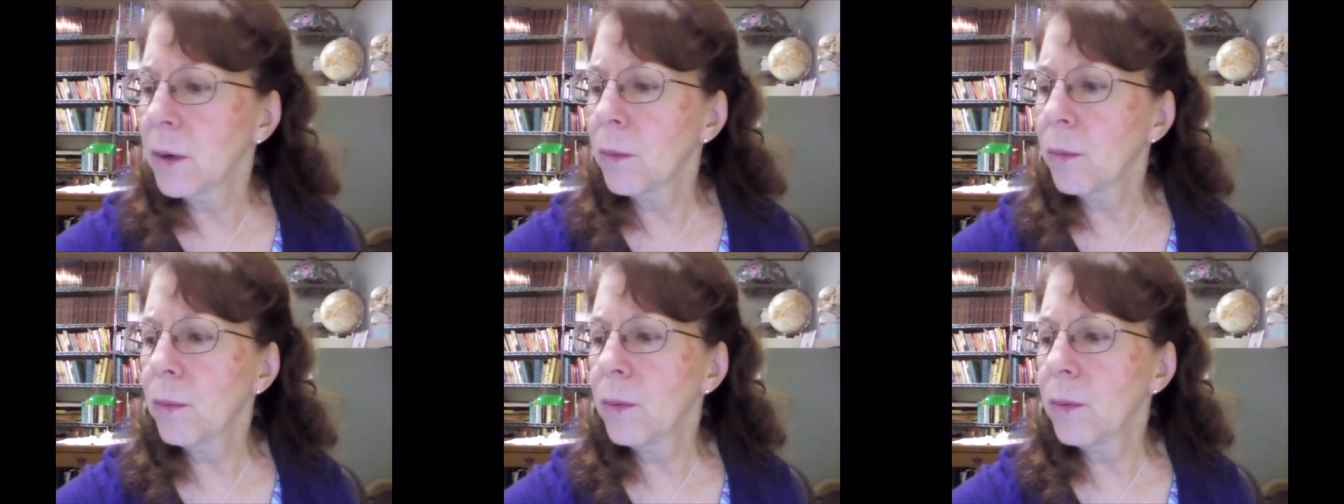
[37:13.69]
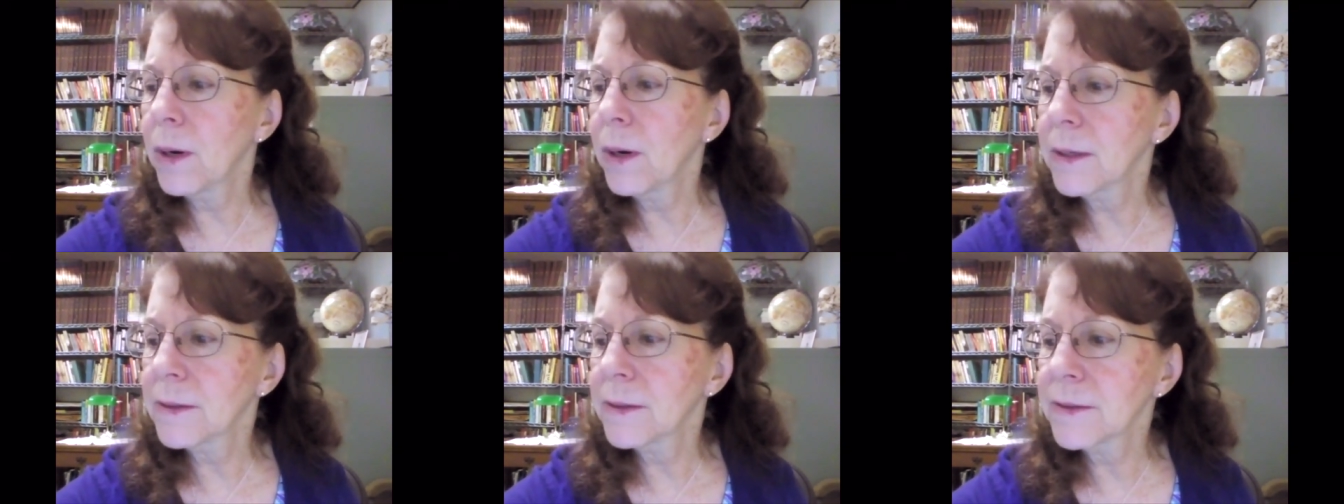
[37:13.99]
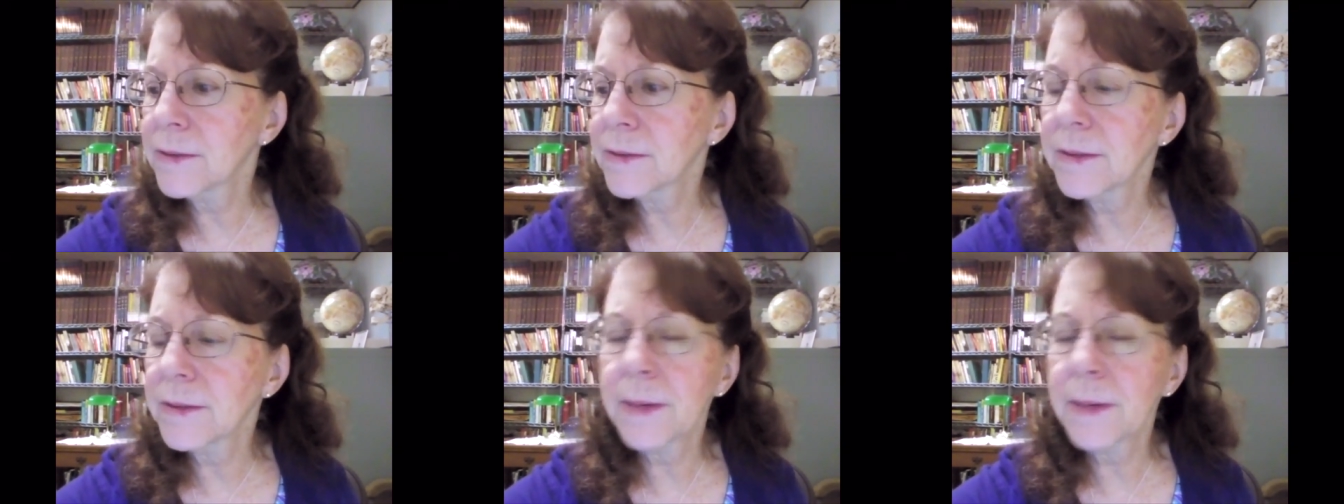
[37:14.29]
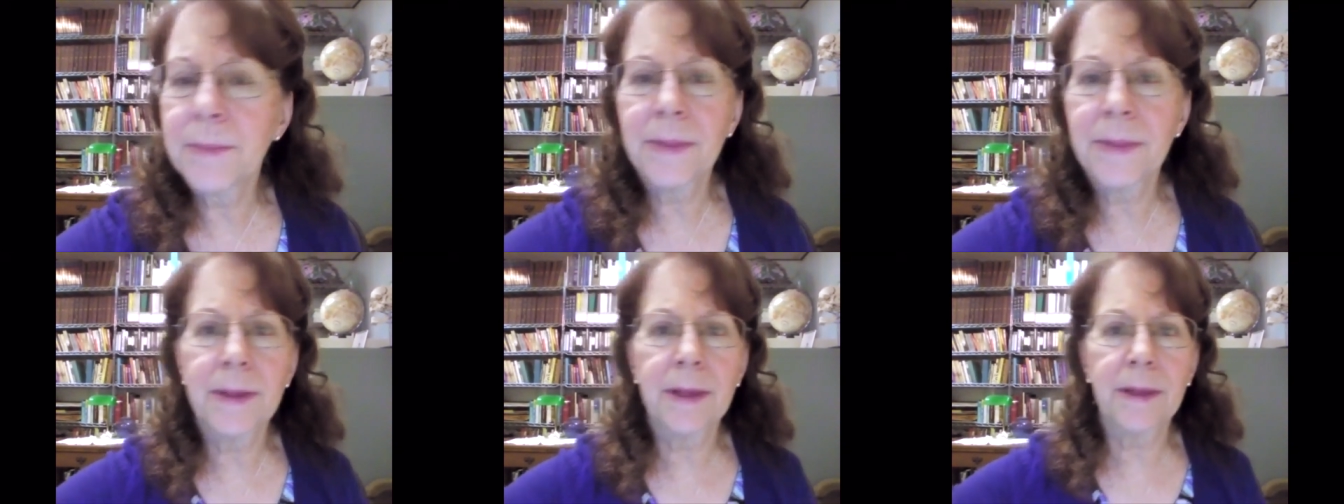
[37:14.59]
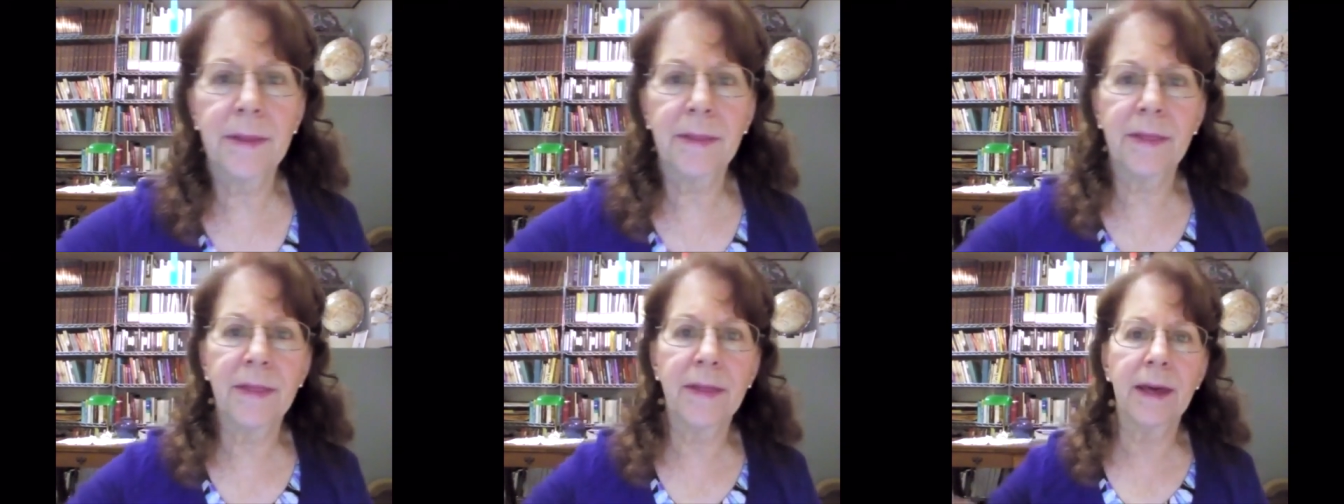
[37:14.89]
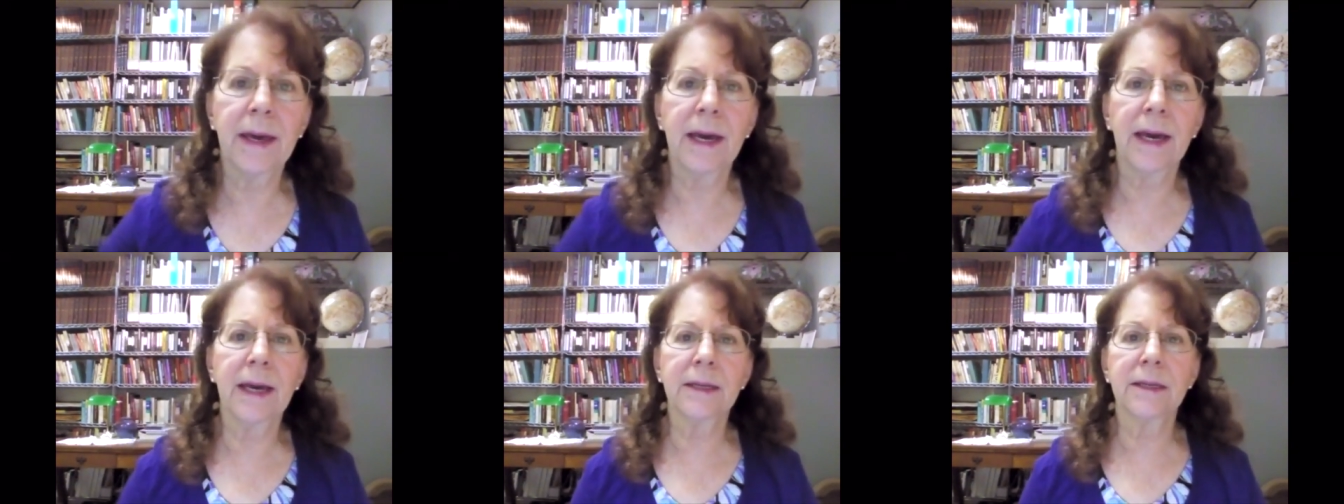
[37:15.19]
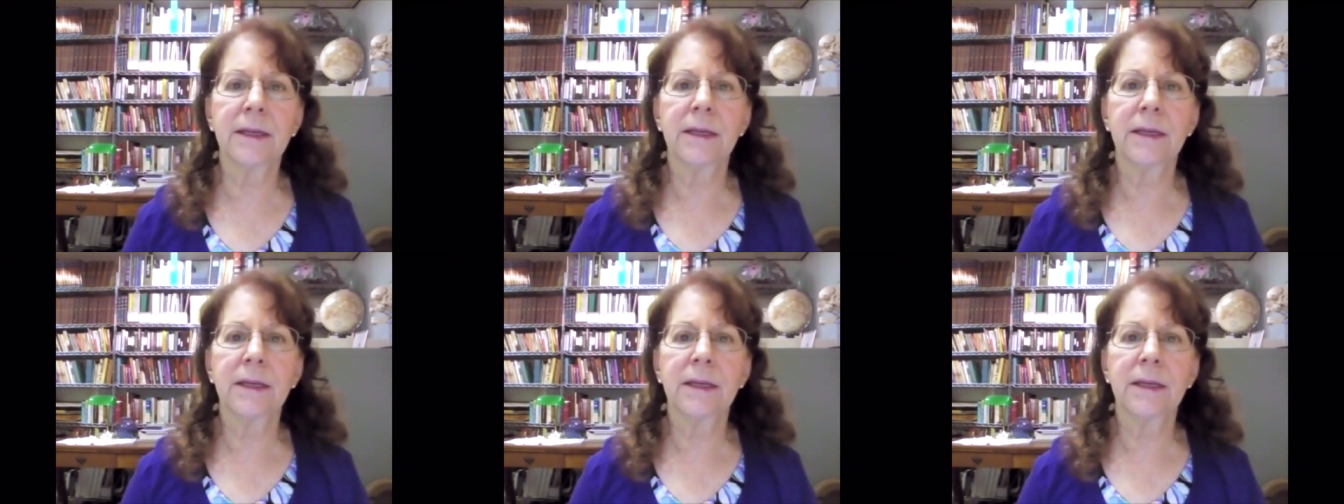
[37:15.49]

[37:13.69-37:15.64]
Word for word: was something that